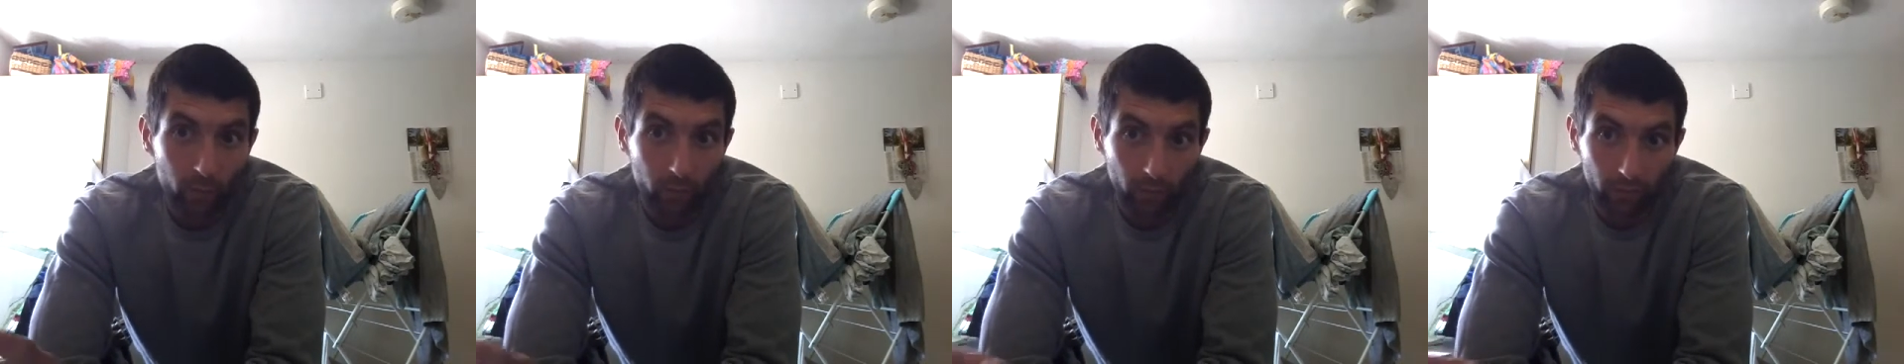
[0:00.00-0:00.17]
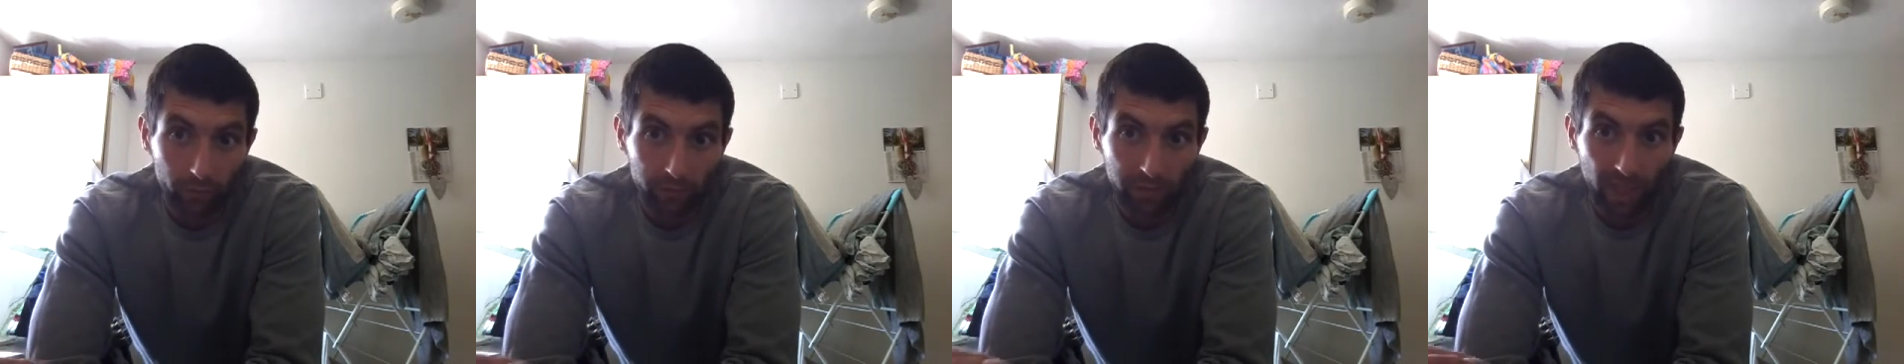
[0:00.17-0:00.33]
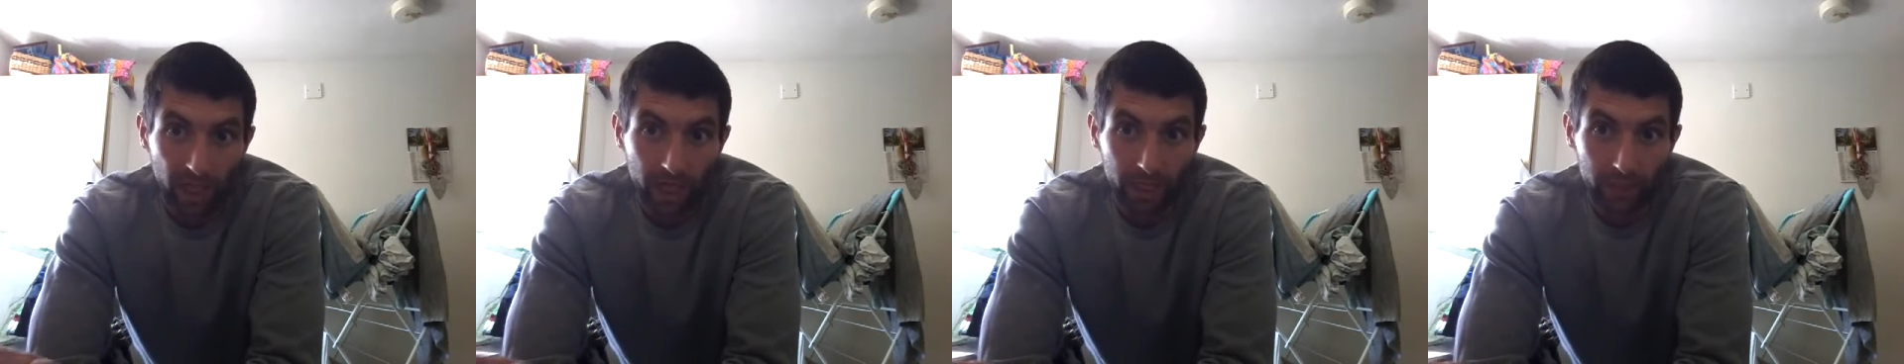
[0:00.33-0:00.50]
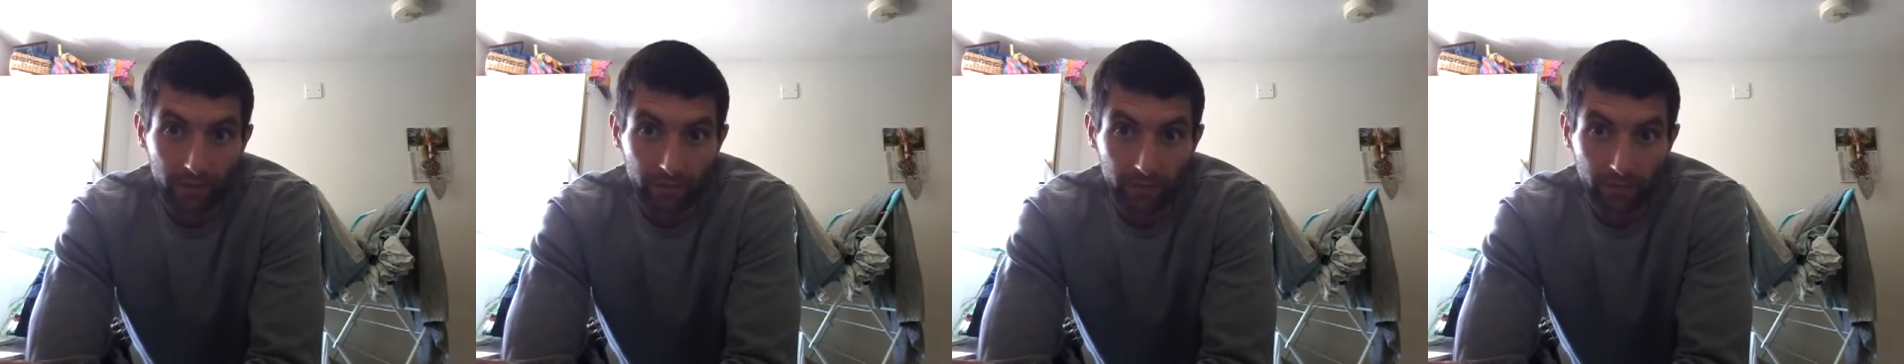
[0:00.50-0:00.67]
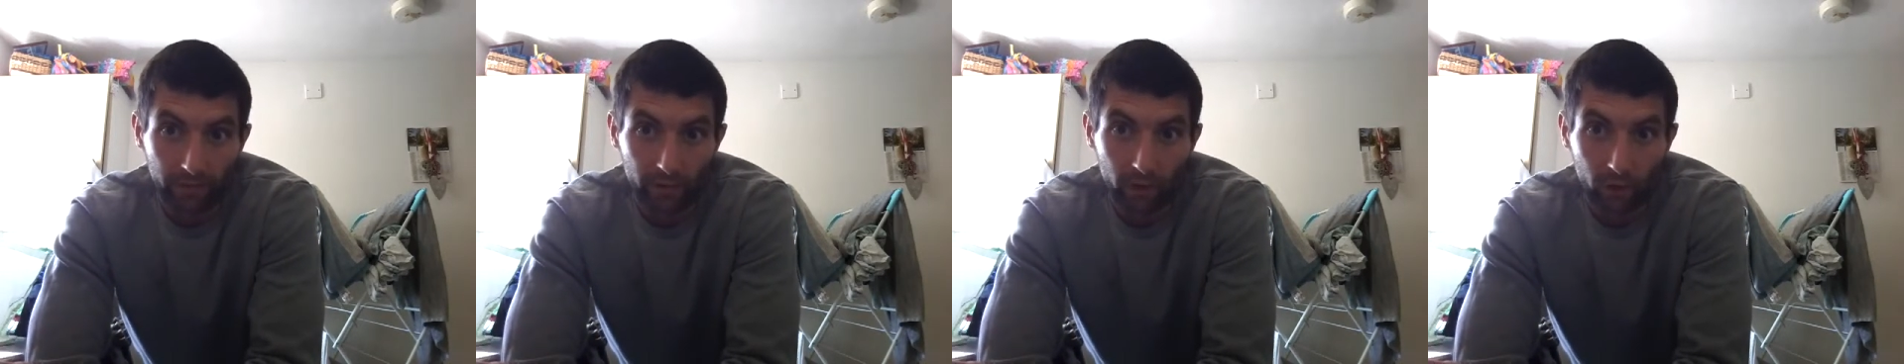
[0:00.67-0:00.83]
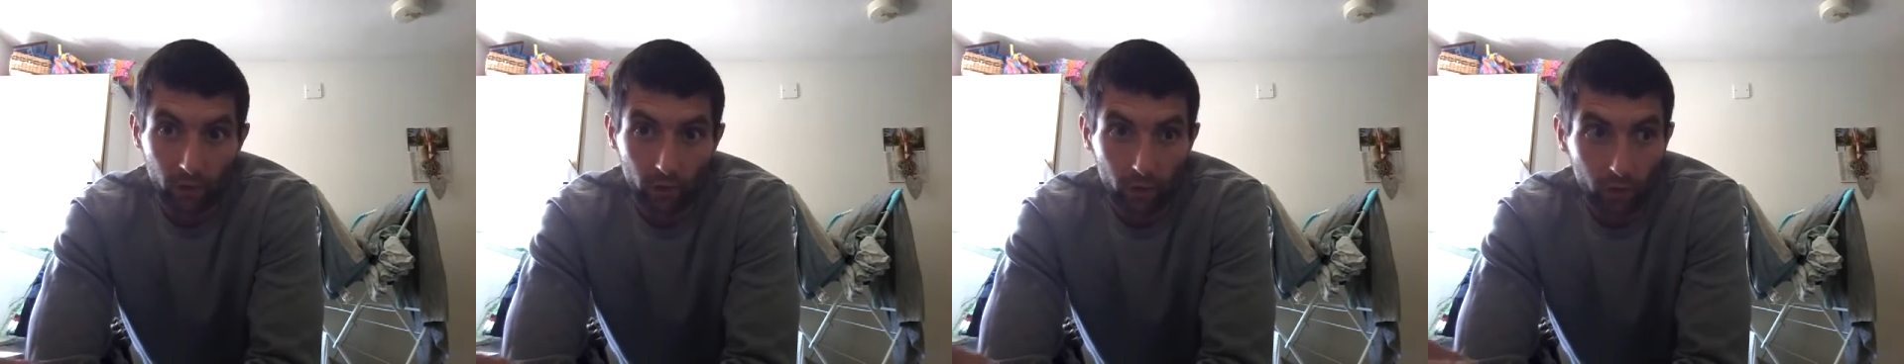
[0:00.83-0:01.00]
was planning to
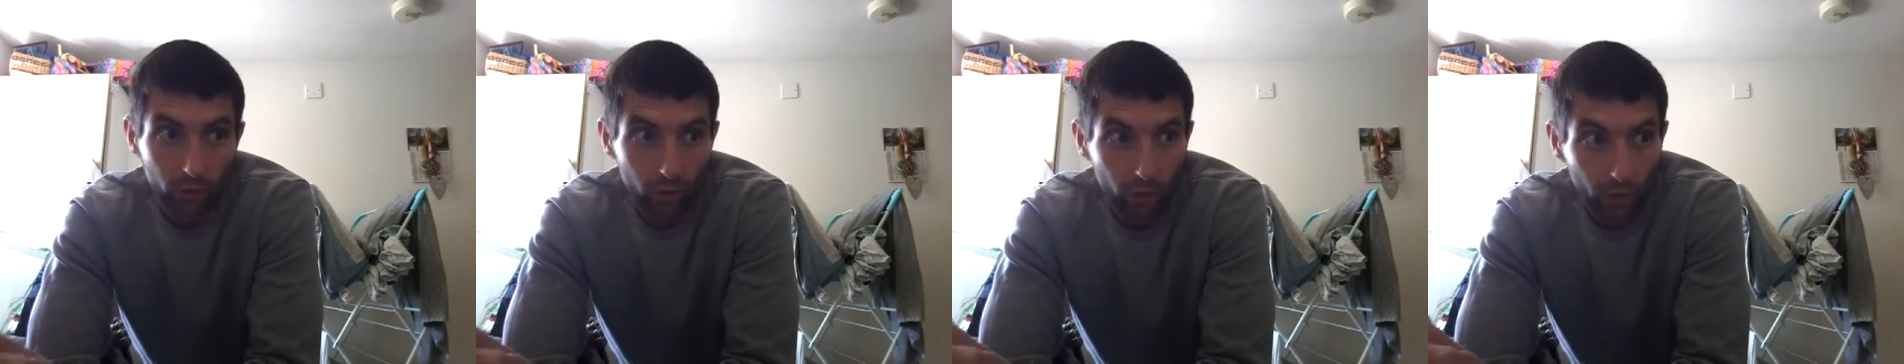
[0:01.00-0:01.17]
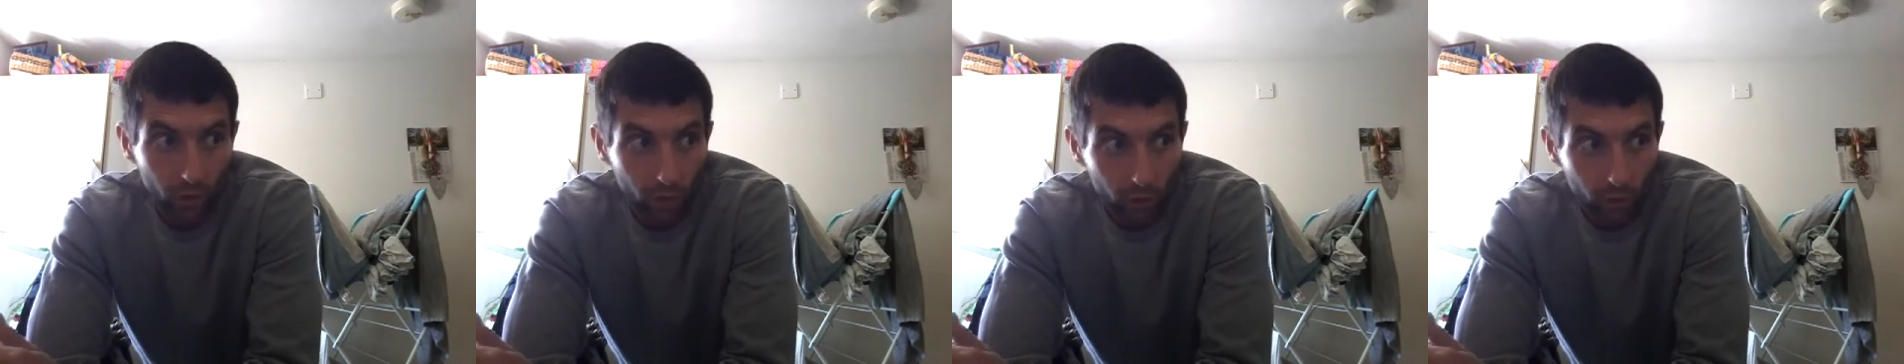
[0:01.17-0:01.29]
do